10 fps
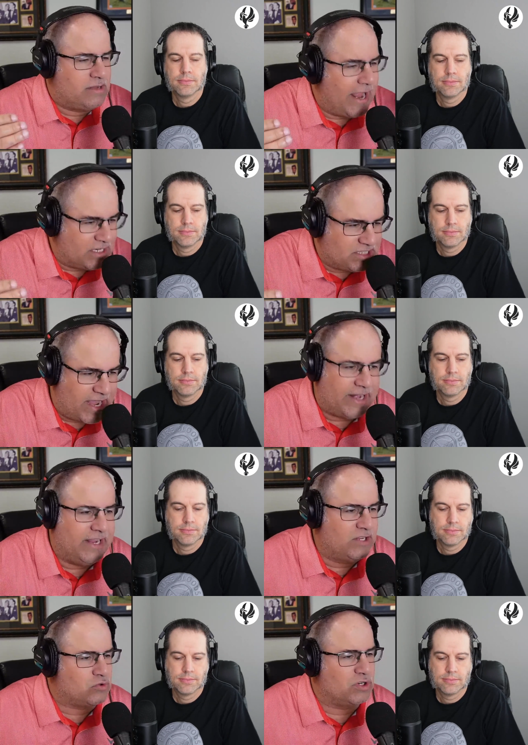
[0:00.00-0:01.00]
Speaker 1: takes
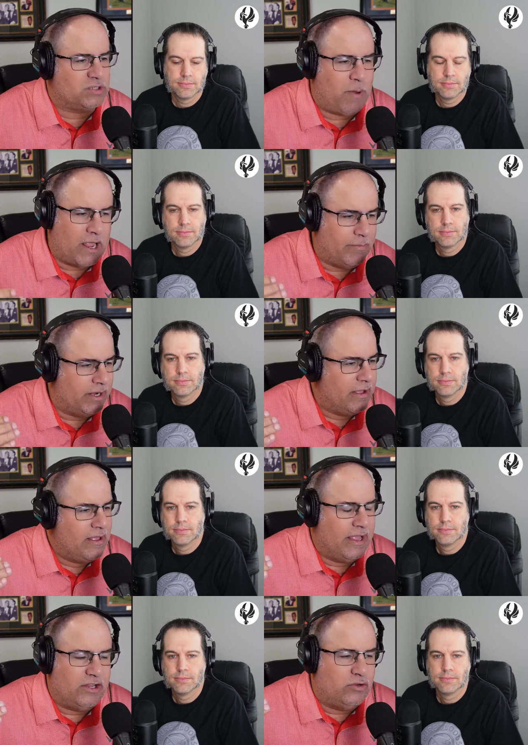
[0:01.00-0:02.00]
that interest payment
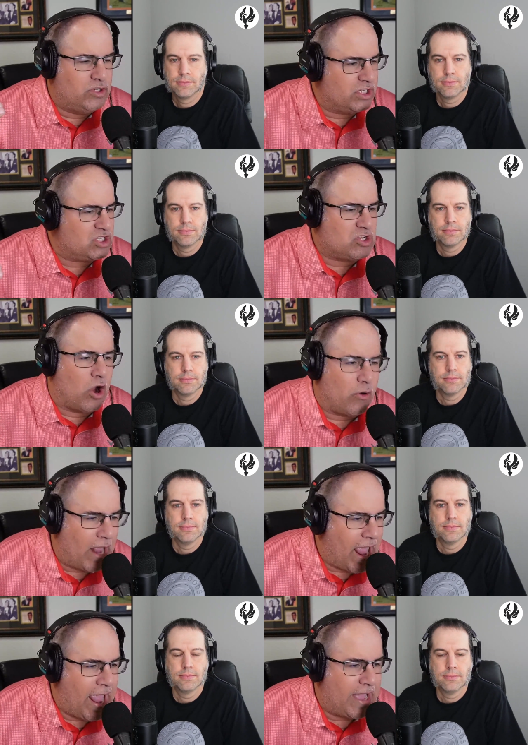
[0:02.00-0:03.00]
and you just
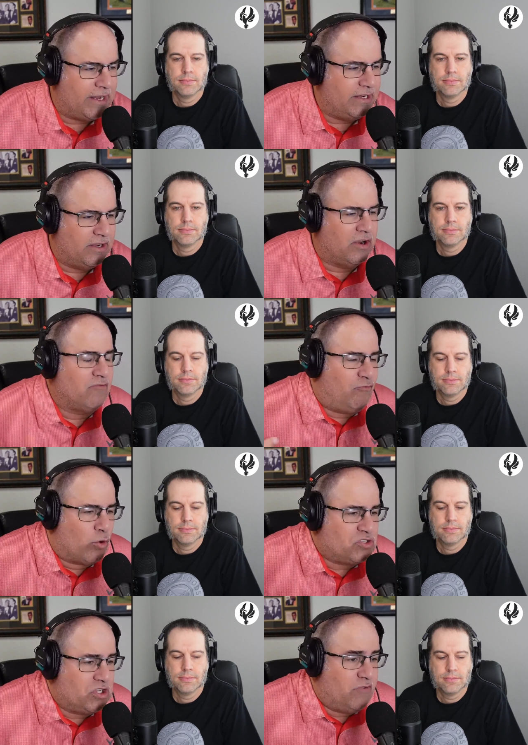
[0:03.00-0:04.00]
start adding. And
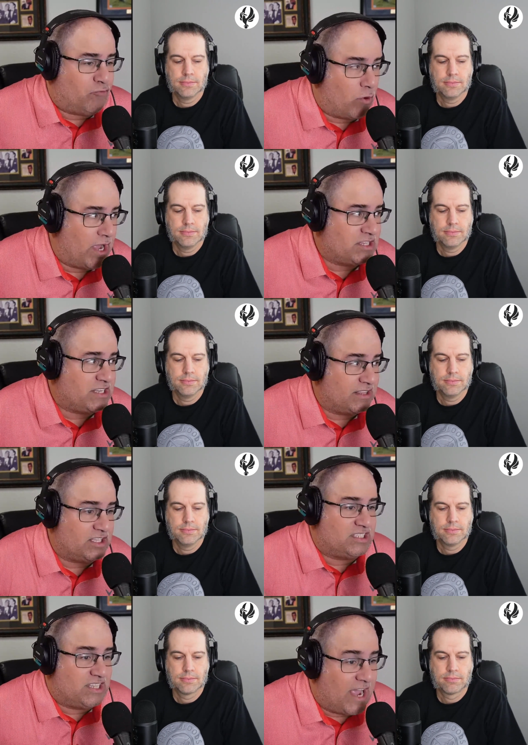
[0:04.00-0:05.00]
unfortunately for us,
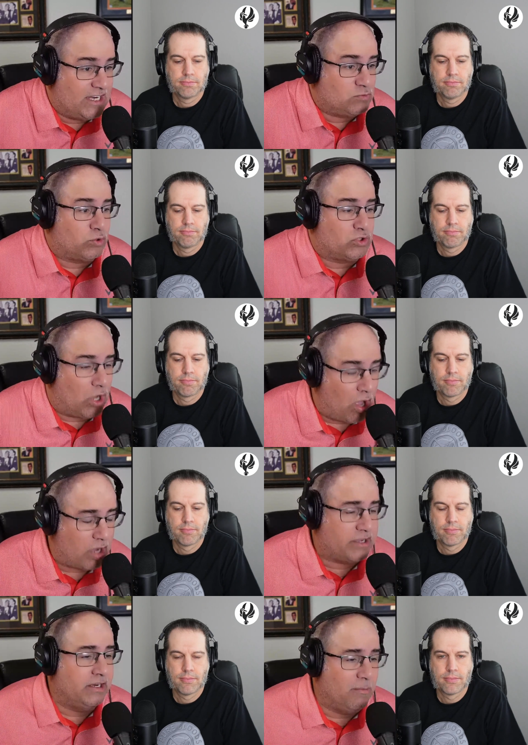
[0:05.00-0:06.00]
at the size we're
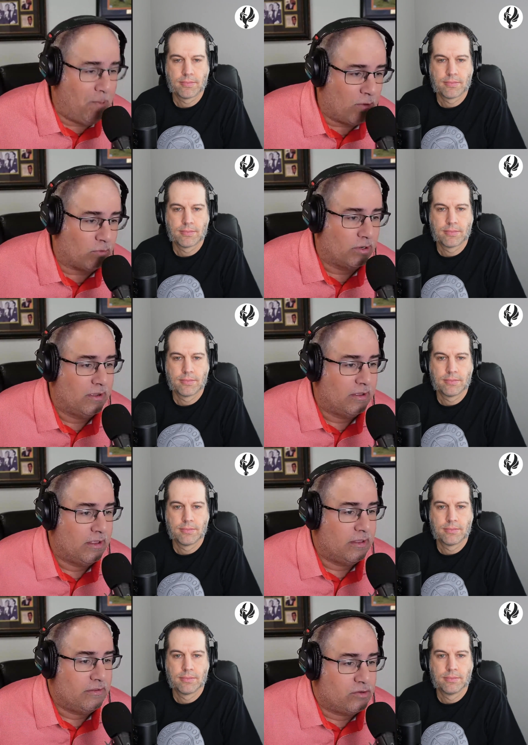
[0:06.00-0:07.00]
talking about,
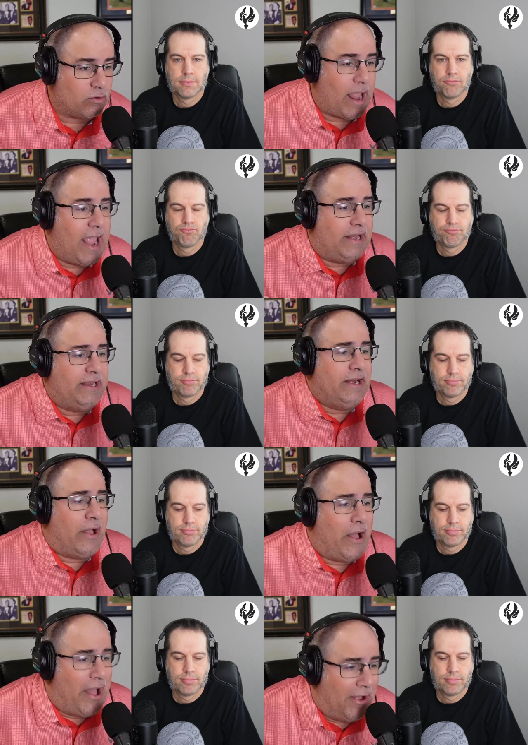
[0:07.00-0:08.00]
you're adding
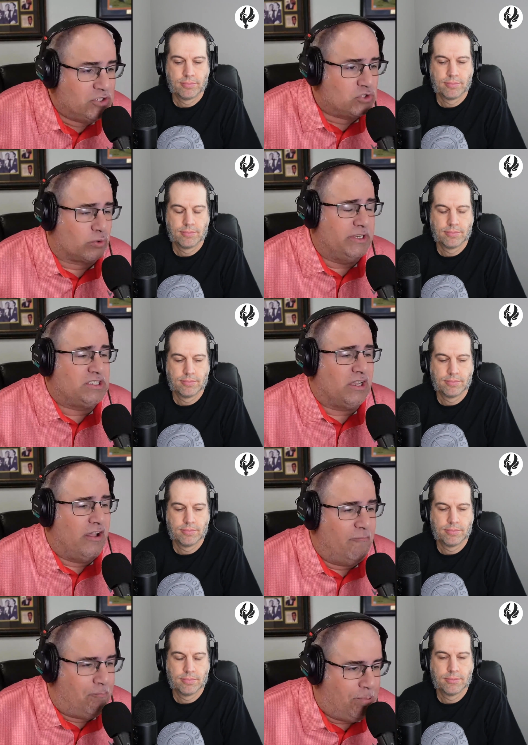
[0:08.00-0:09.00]
hundreds
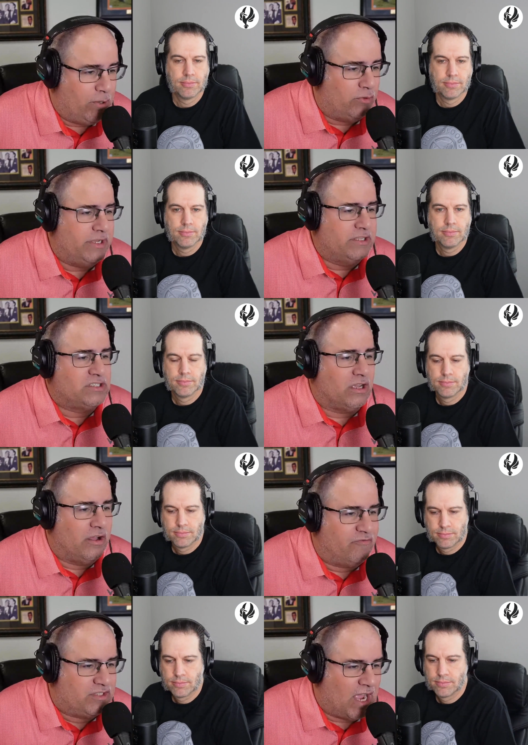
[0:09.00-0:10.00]
of billions
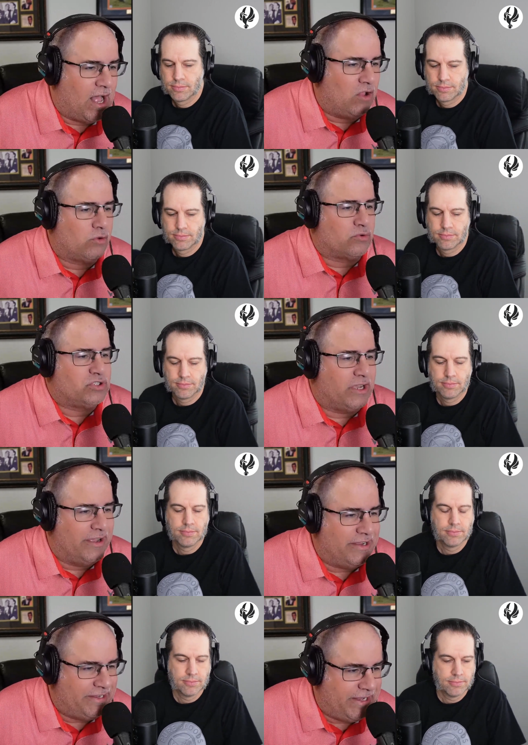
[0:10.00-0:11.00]
of dollars
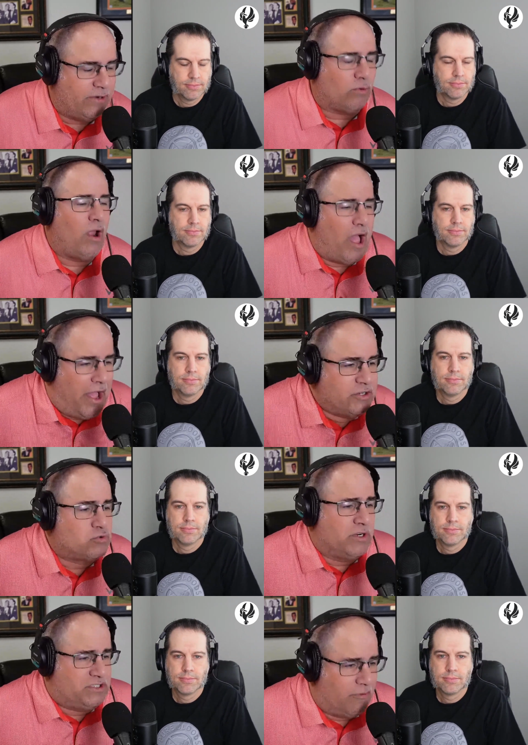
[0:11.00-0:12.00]
a year,
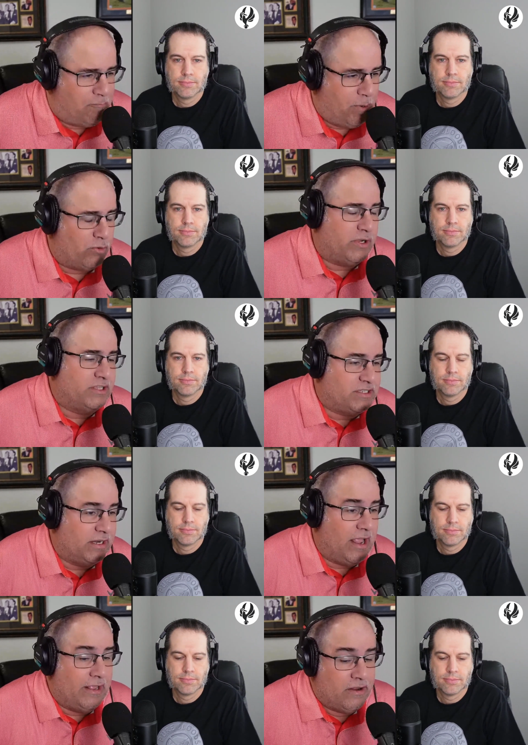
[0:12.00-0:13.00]
hundreds of billions.
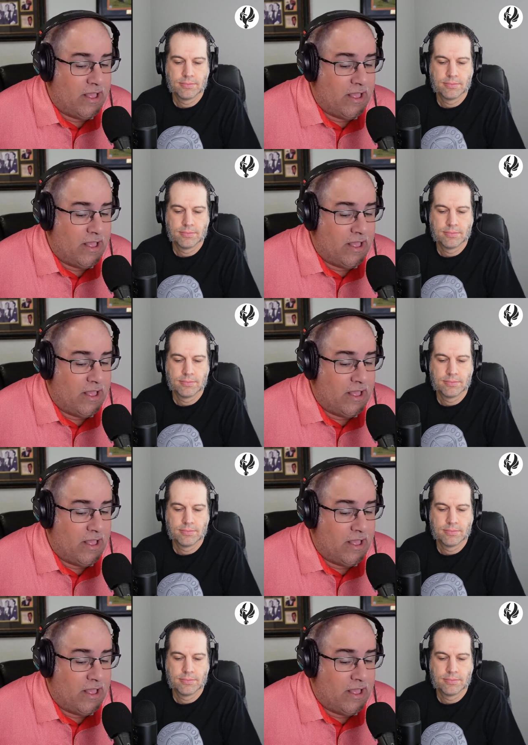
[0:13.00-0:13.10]
And, and,